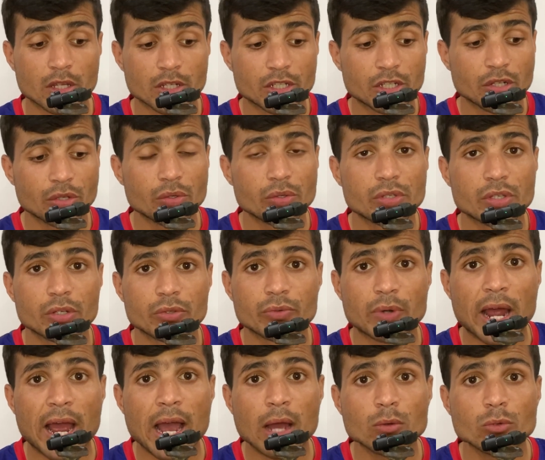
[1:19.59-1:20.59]
to
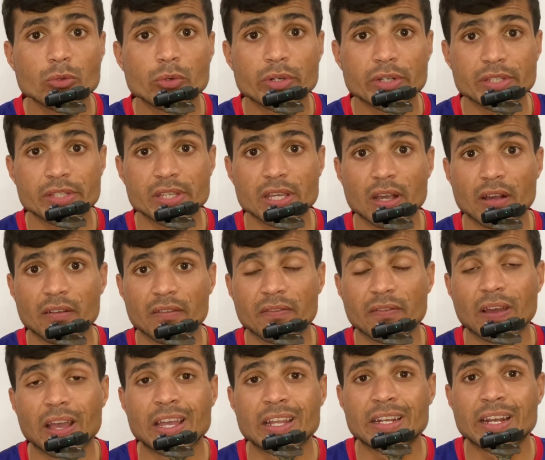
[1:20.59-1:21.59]
surround yourself
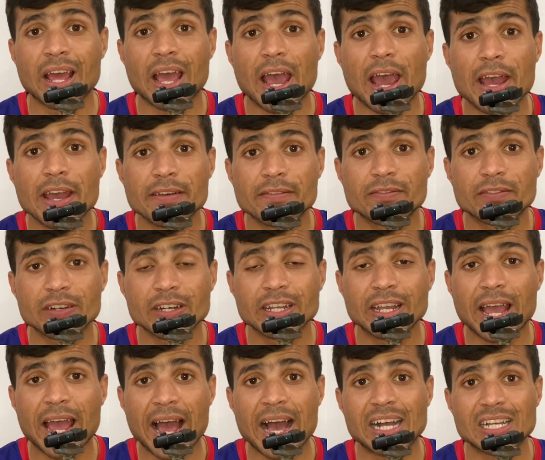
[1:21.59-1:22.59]
in every
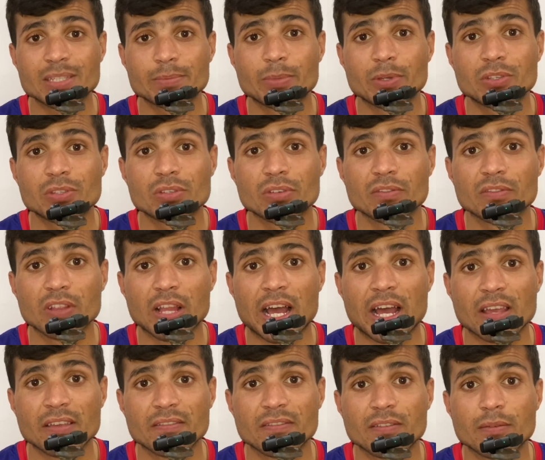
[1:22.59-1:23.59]
aspects of
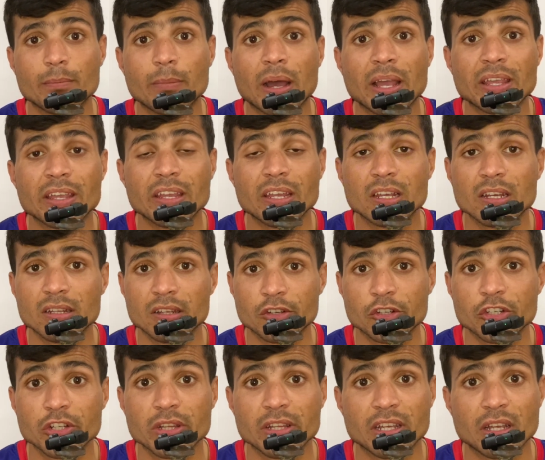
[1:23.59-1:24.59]
life by
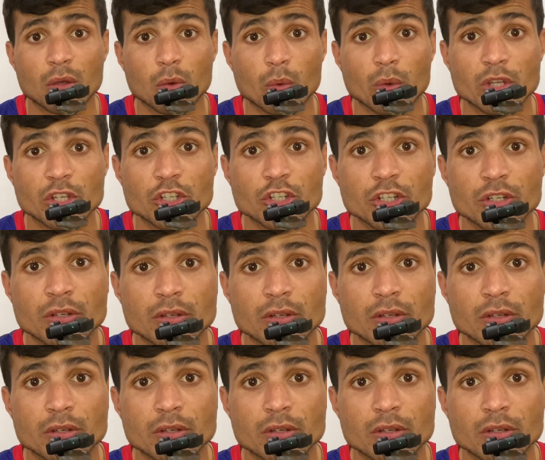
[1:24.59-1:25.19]
English language.